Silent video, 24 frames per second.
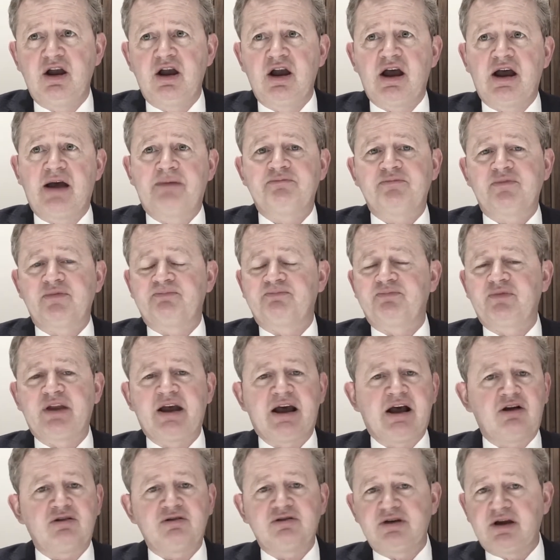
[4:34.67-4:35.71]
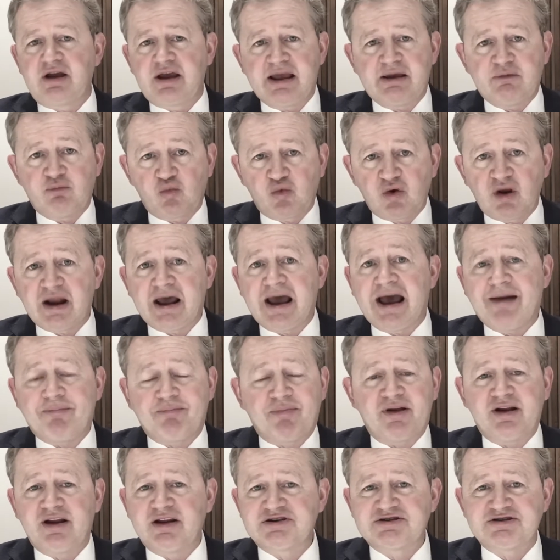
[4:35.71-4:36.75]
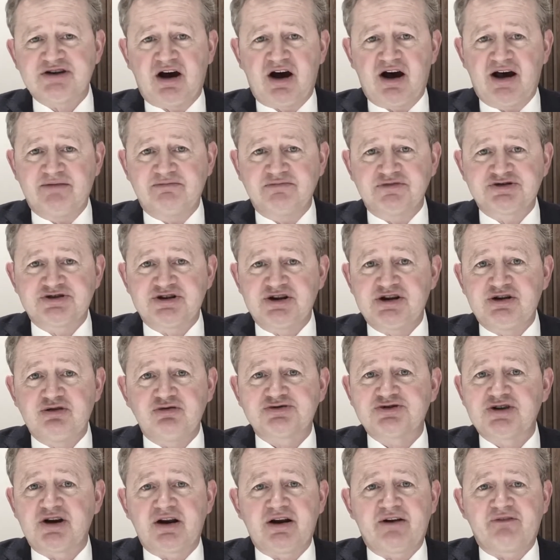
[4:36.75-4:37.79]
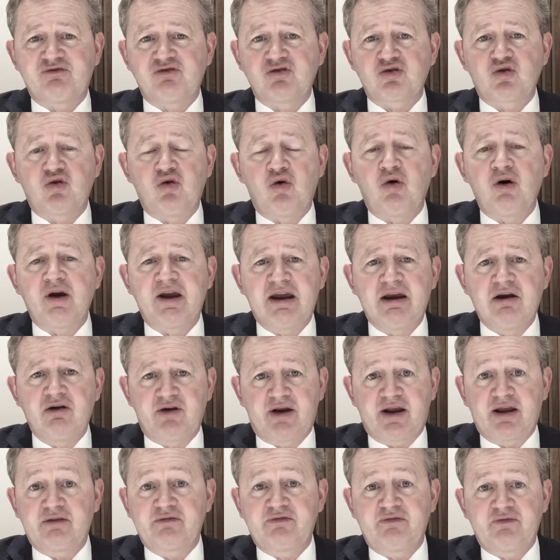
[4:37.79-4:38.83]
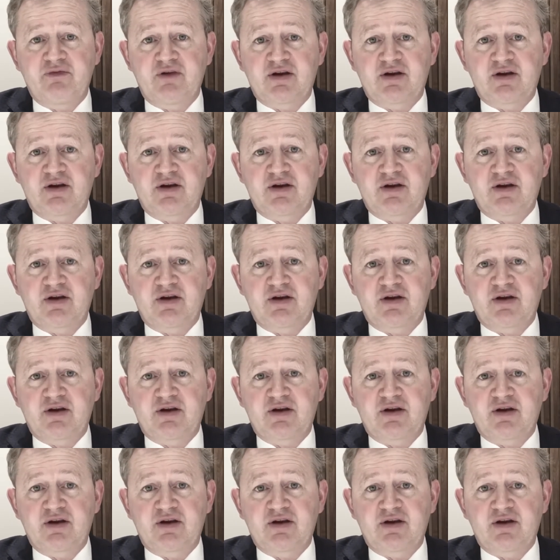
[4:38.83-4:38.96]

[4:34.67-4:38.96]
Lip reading: And now, it will happen at times that you'll turn up for a court hearing